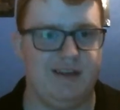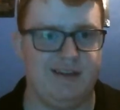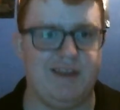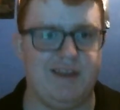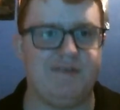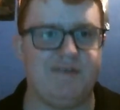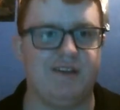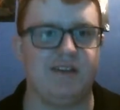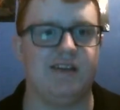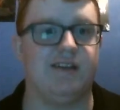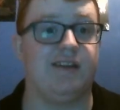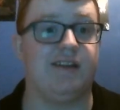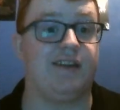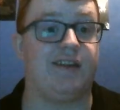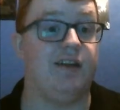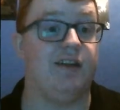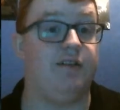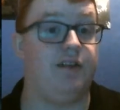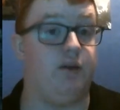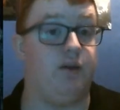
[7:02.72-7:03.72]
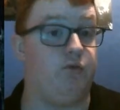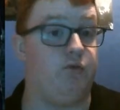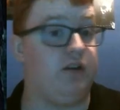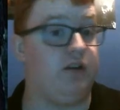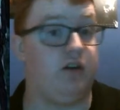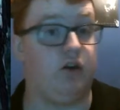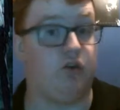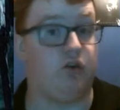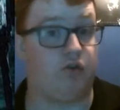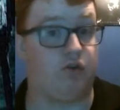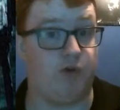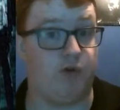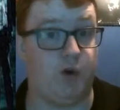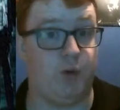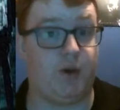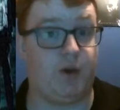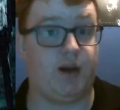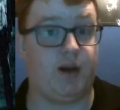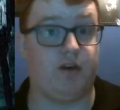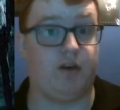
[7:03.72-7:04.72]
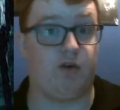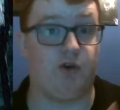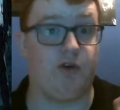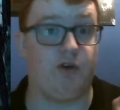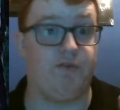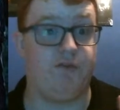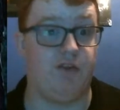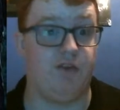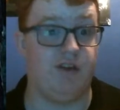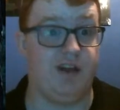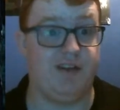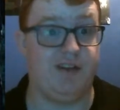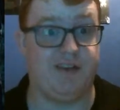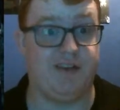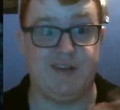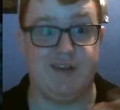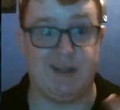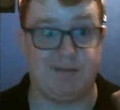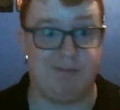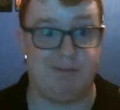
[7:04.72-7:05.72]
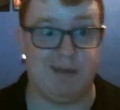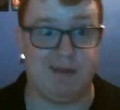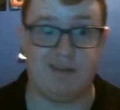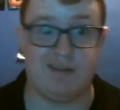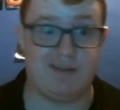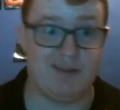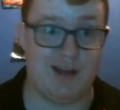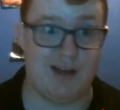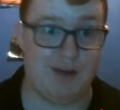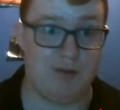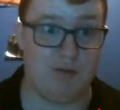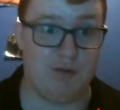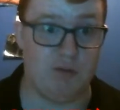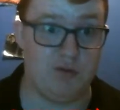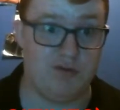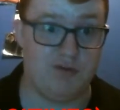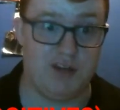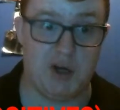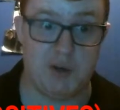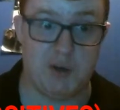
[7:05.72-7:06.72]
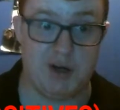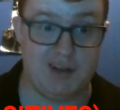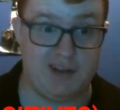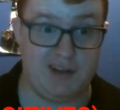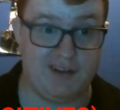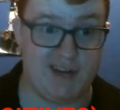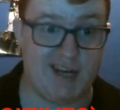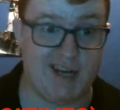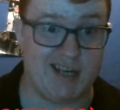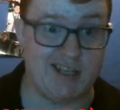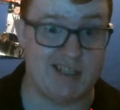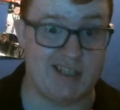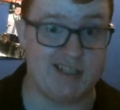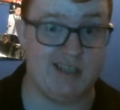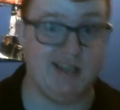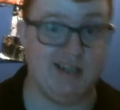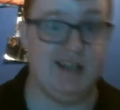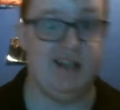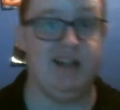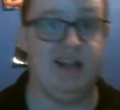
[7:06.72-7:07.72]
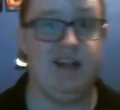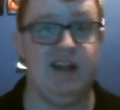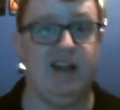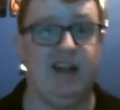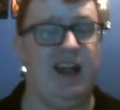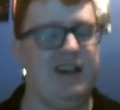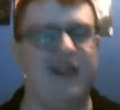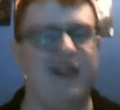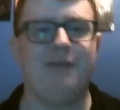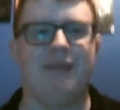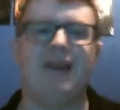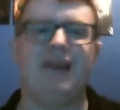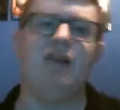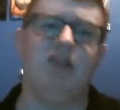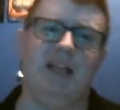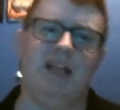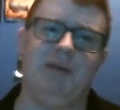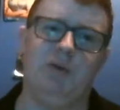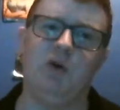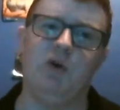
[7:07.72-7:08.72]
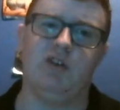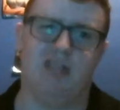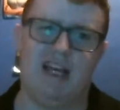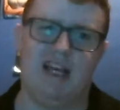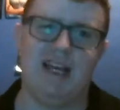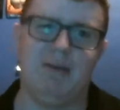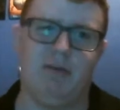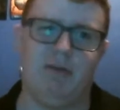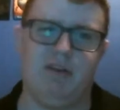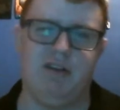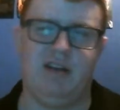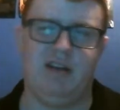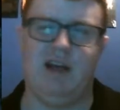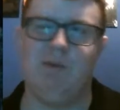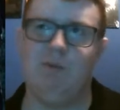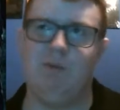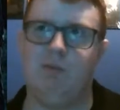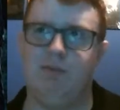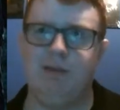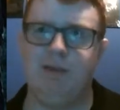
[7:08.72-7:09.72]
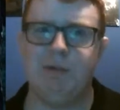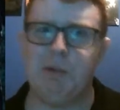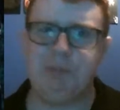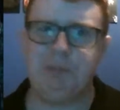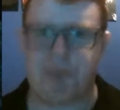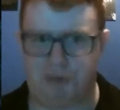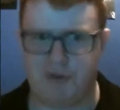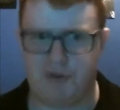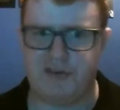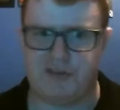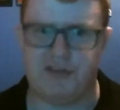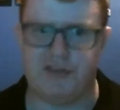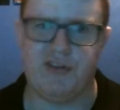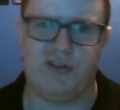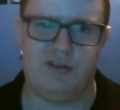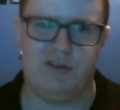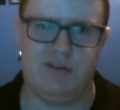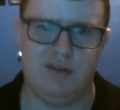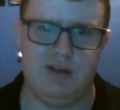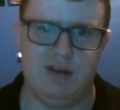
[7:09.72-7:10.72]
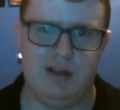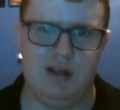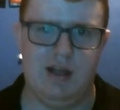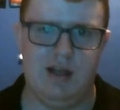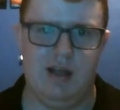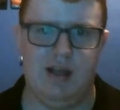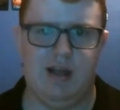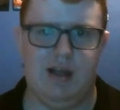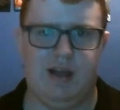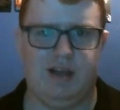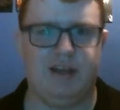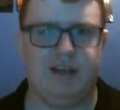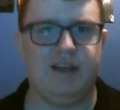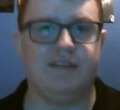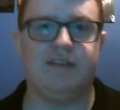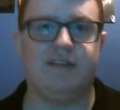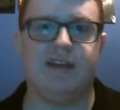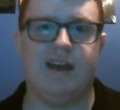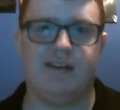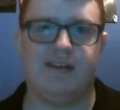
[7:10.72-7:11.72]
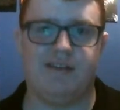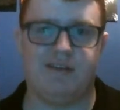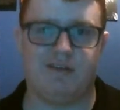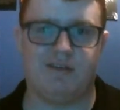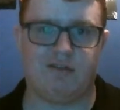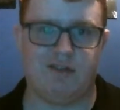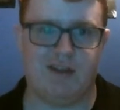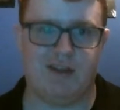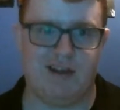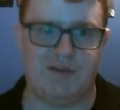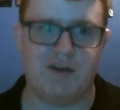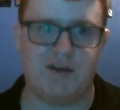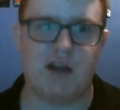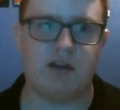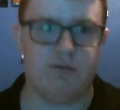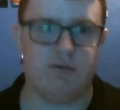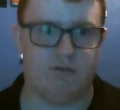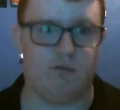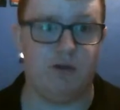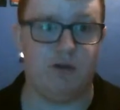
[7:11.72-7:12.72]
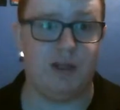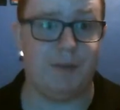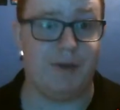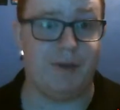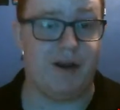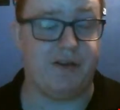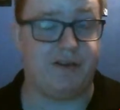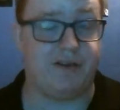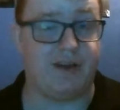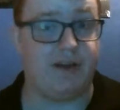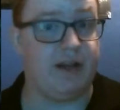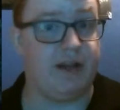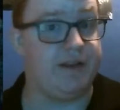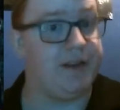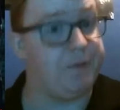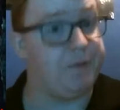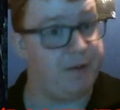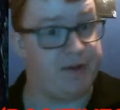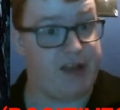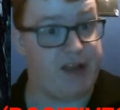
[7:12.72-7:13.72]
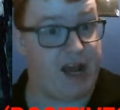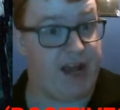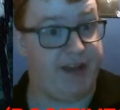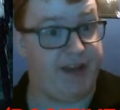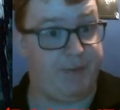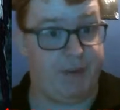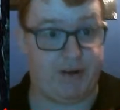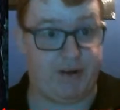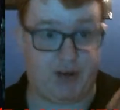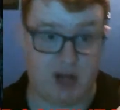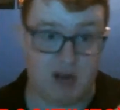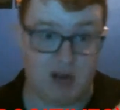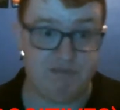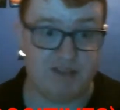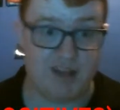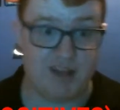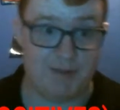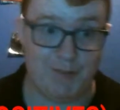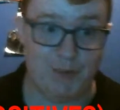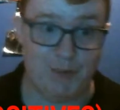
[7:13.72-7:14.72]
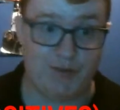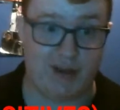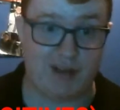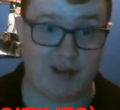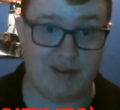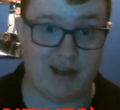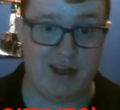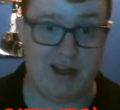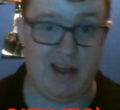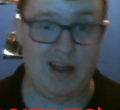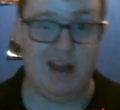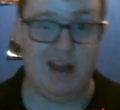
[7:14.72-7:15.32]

definitely the kids that really are growing and going through a lot of stuff that these type of people deal with at this age. And that made it a little more relatable and a little more personal. And I think one of the best, if not the best aspect of this movie is that